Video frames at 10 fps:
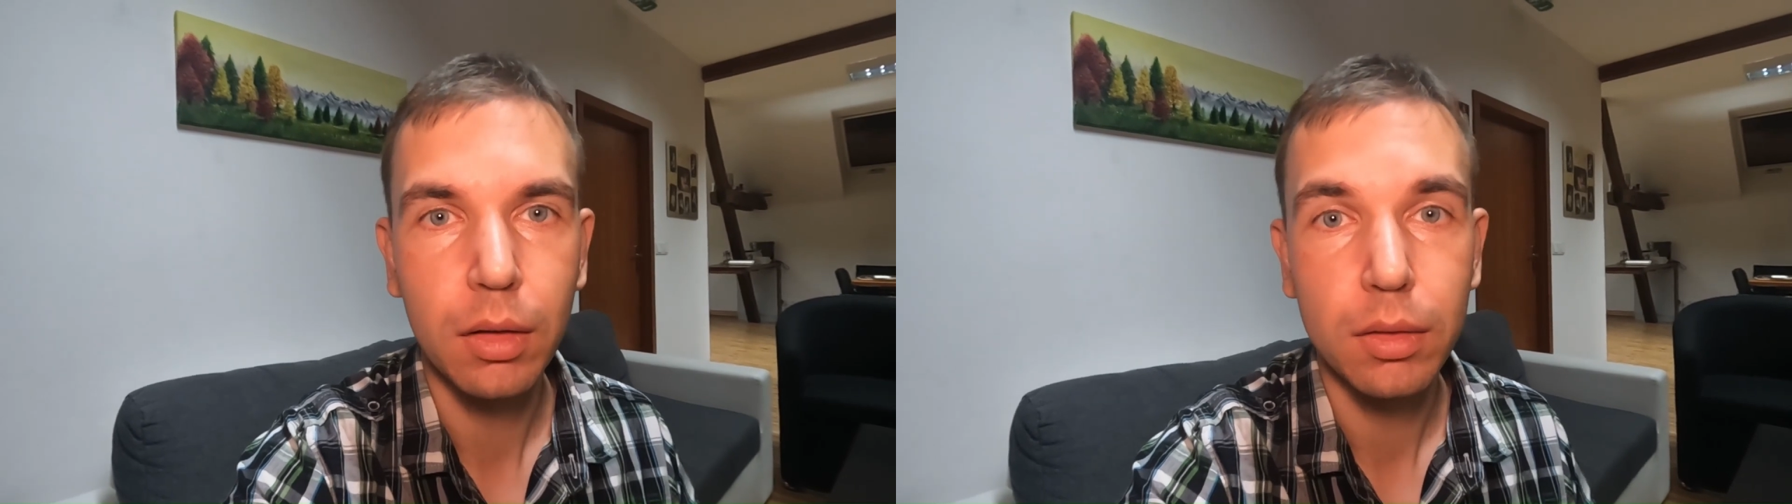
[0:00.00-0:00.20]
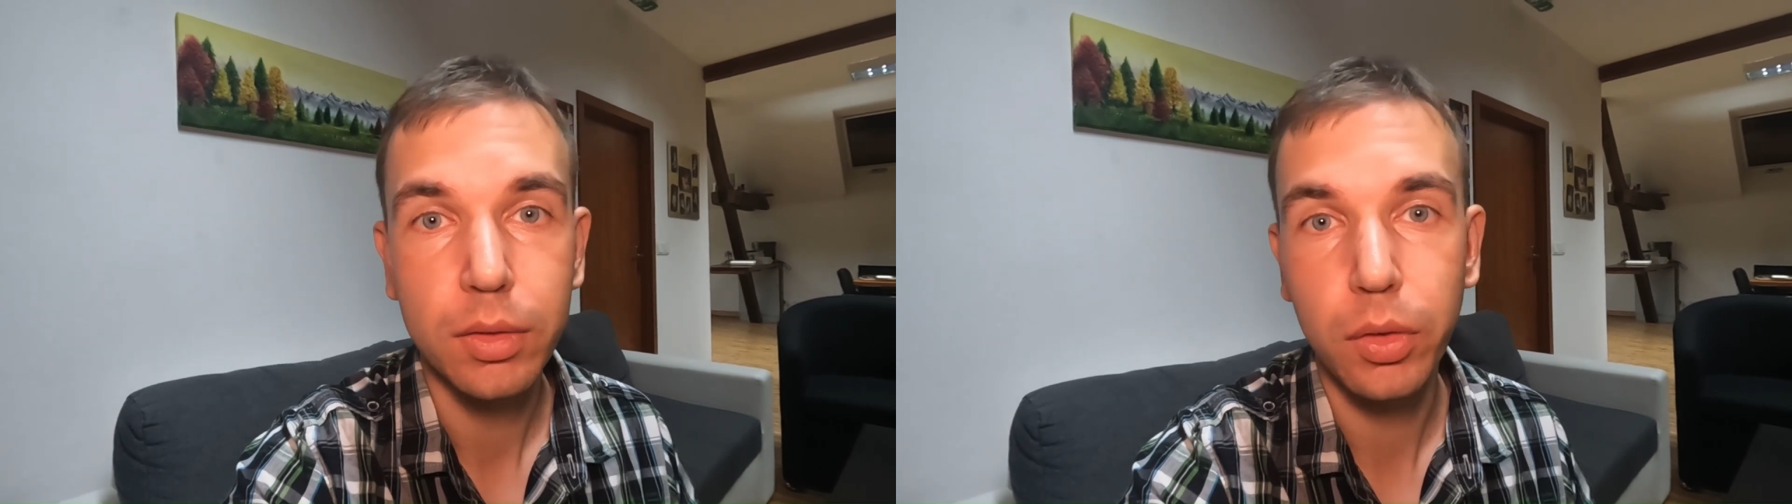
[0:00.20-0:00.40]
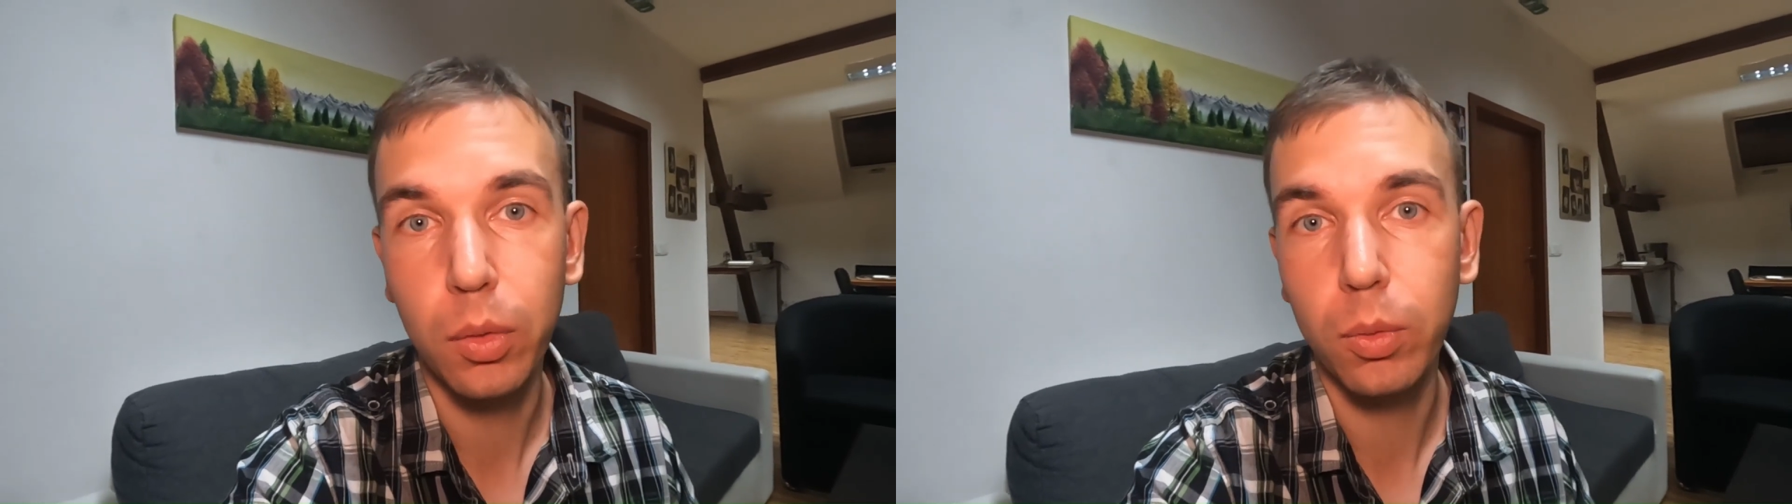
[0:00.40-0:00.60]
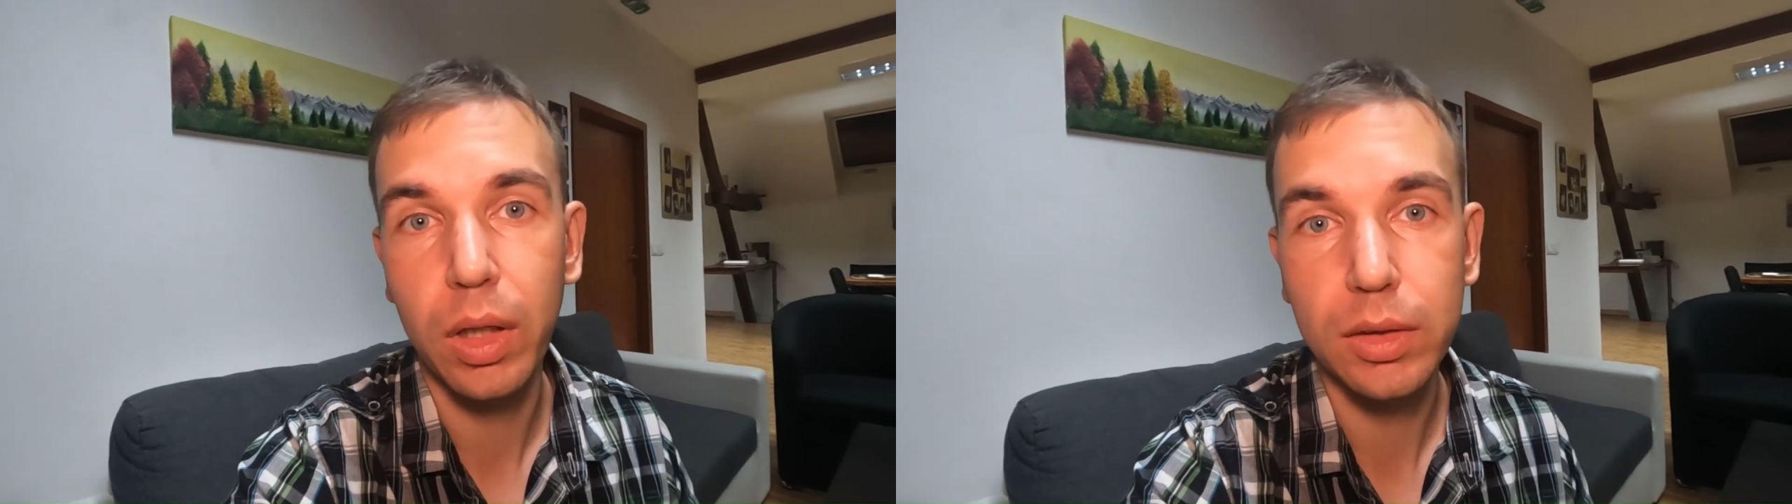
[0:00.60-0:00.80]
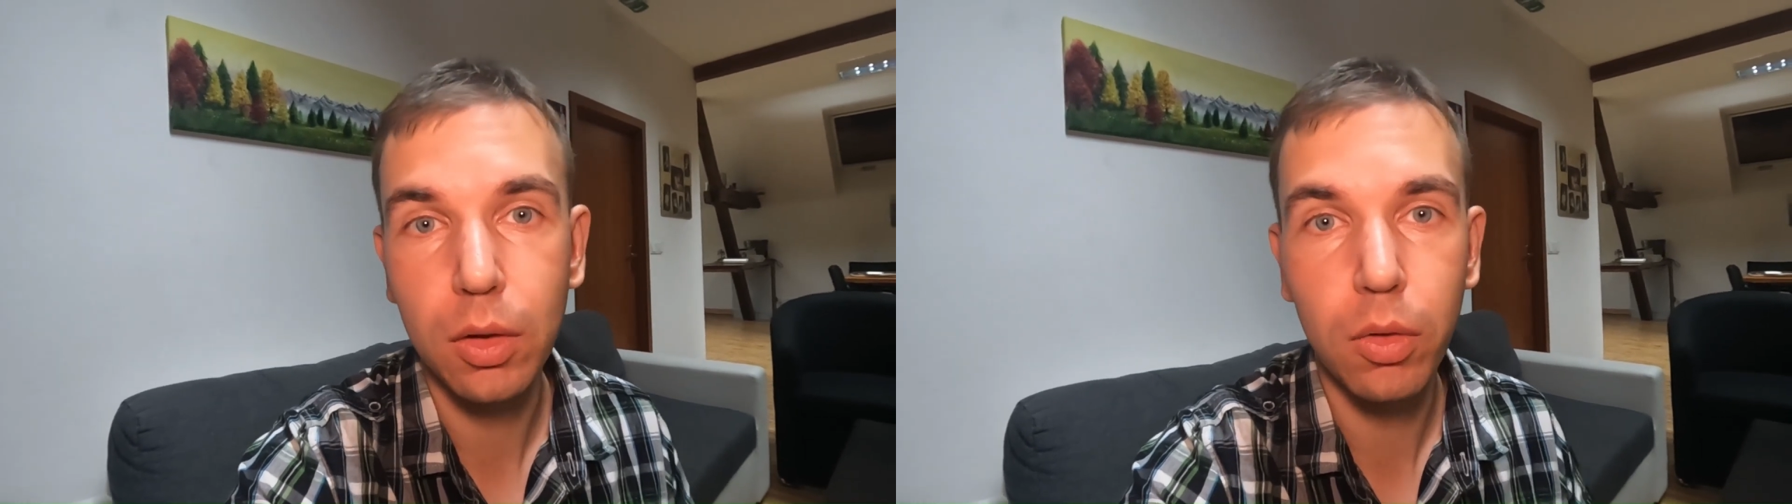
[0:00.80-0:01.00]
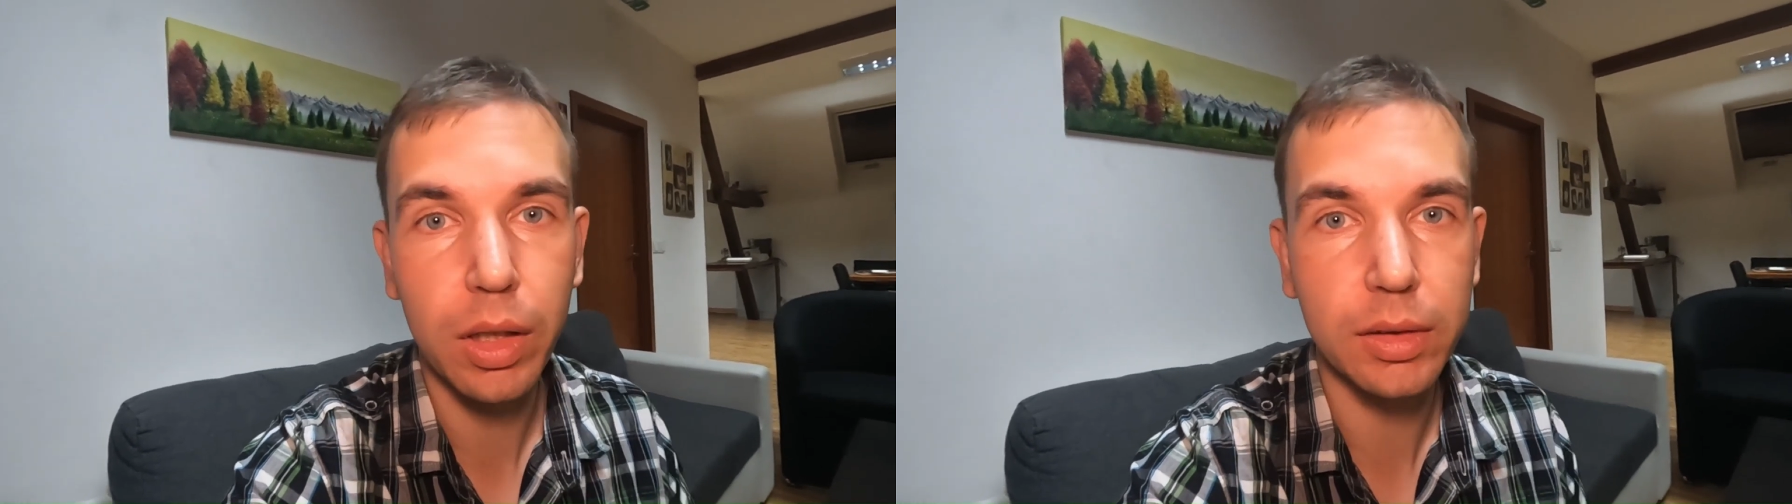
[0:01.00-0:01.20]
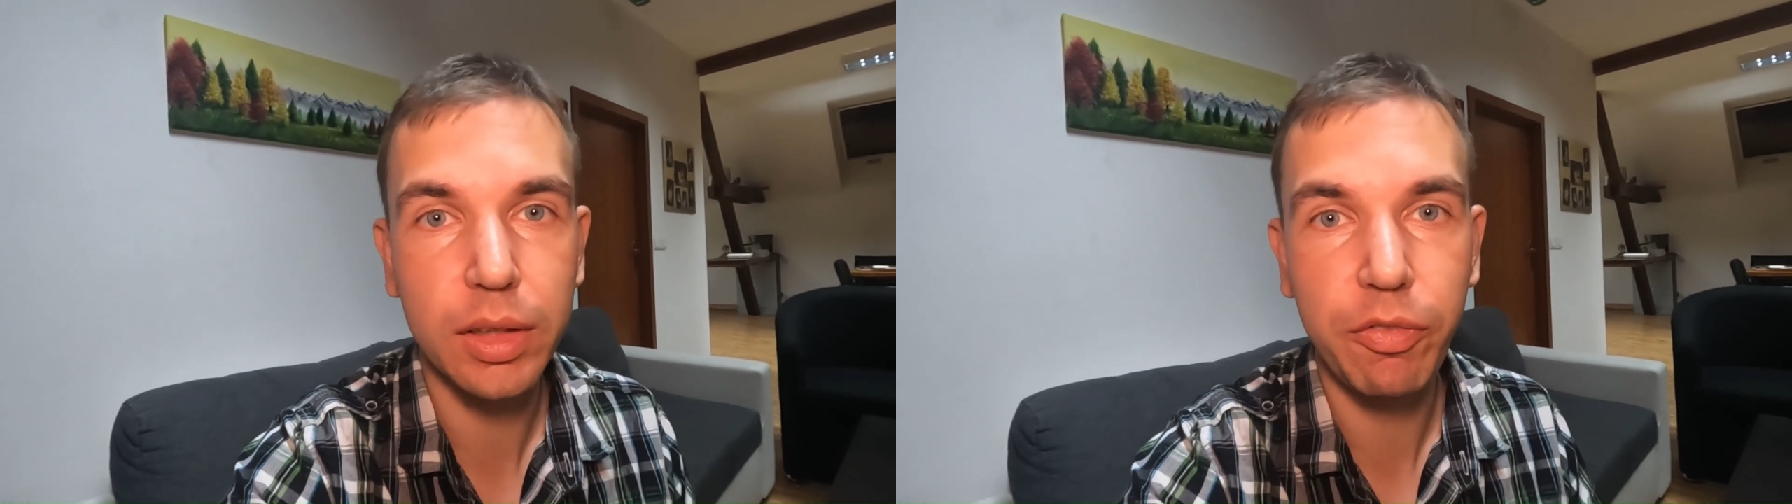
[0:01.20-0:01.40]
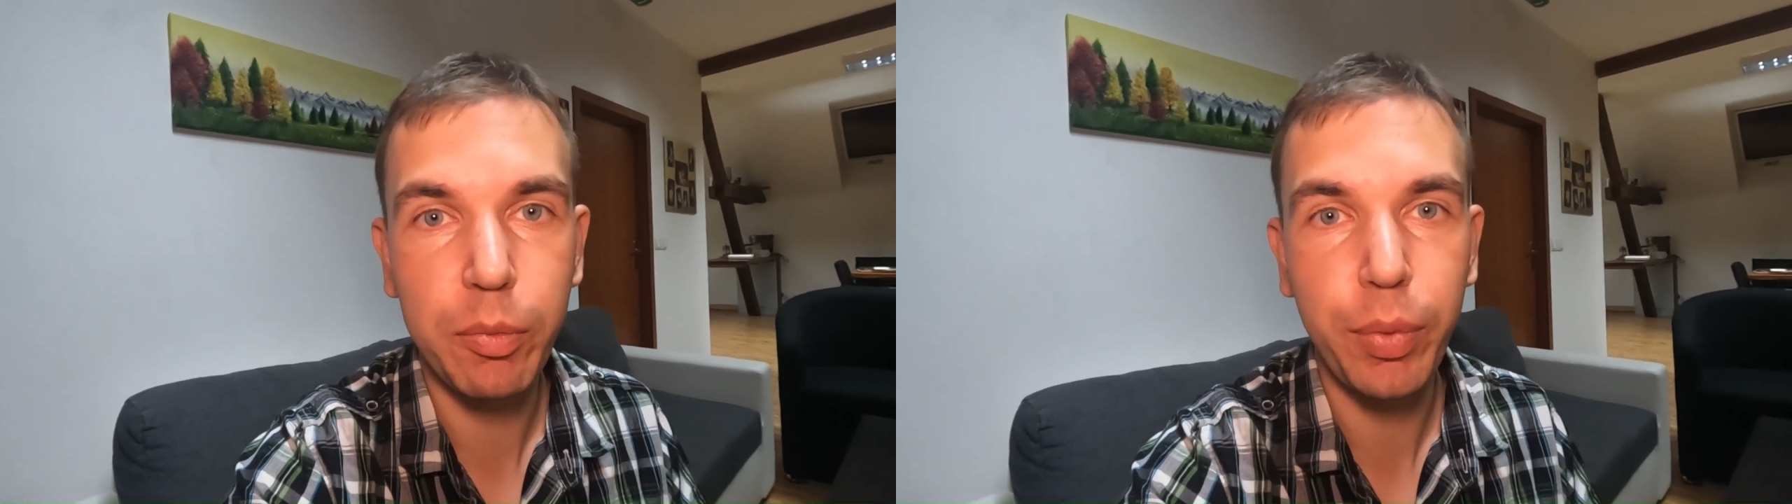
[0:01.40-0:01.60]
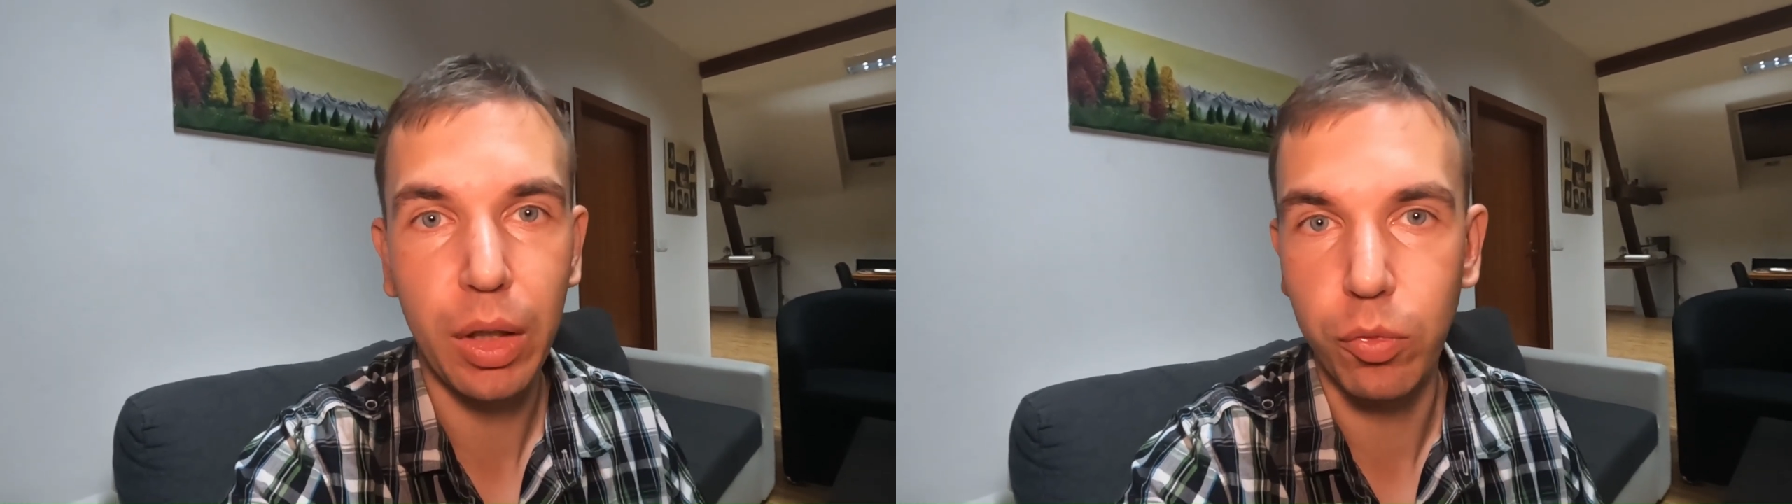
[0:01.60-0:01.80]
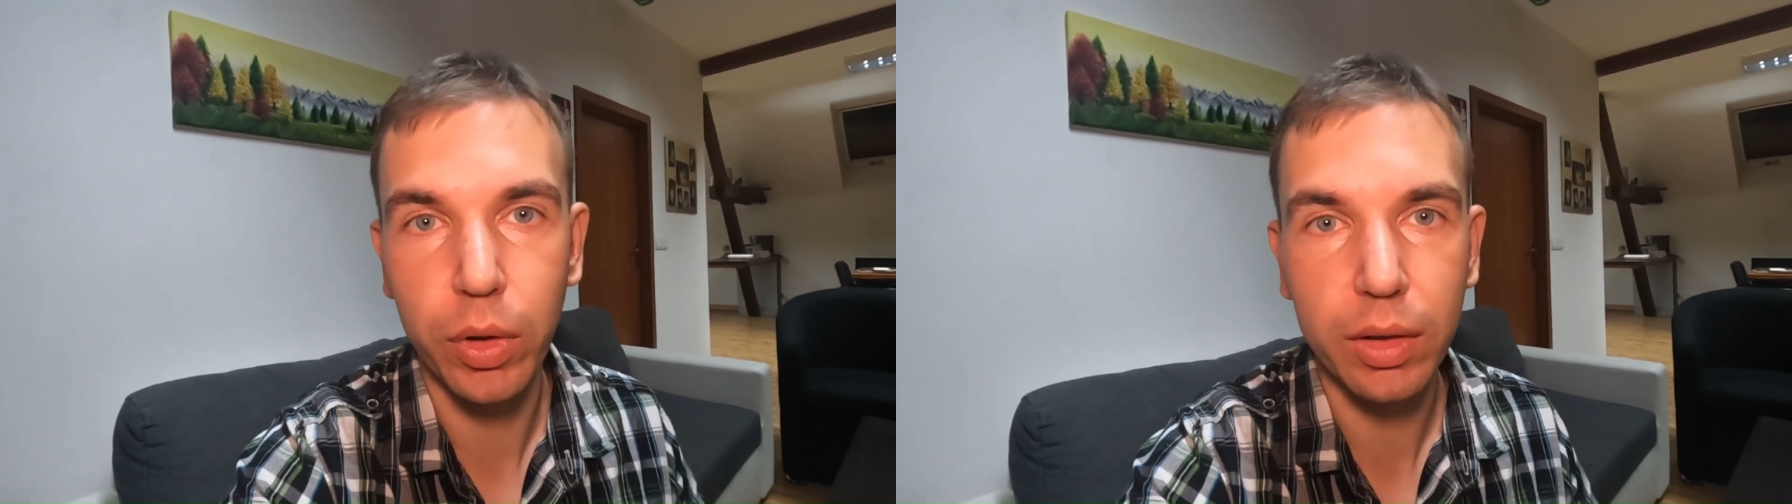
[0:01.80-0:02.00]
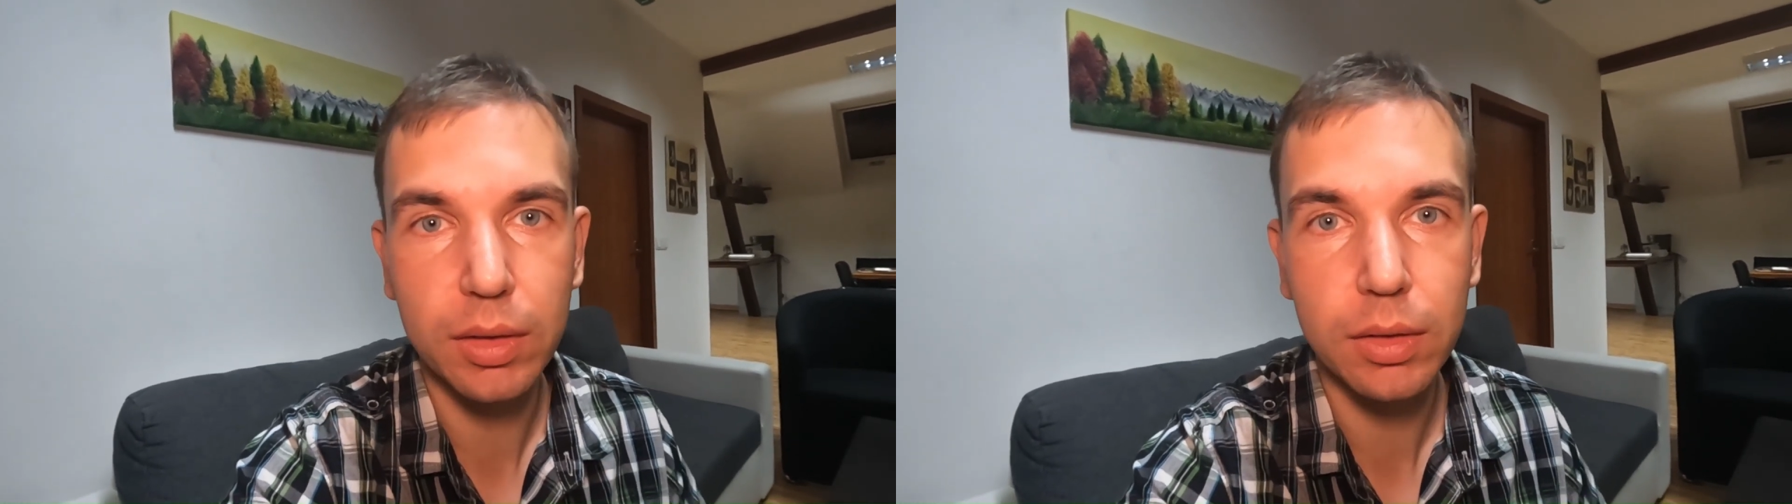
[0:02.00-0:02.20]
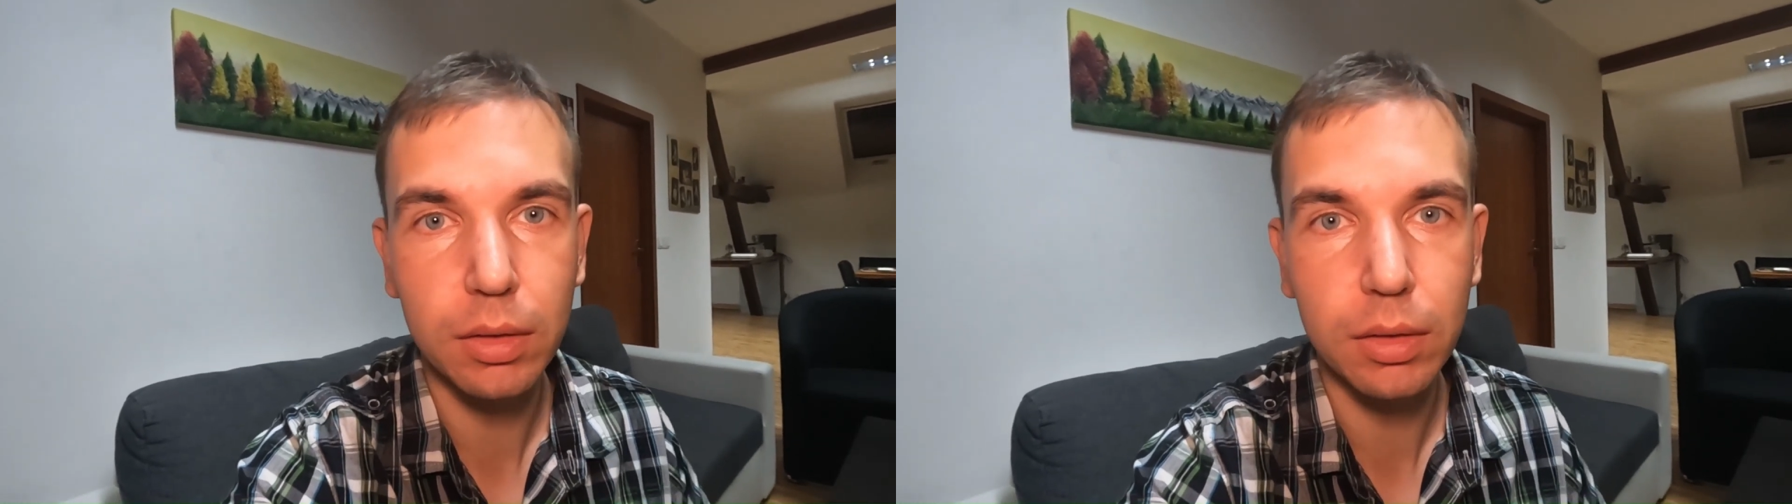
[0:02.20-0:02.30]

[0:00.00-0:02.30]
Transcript: So as long as the VPN works,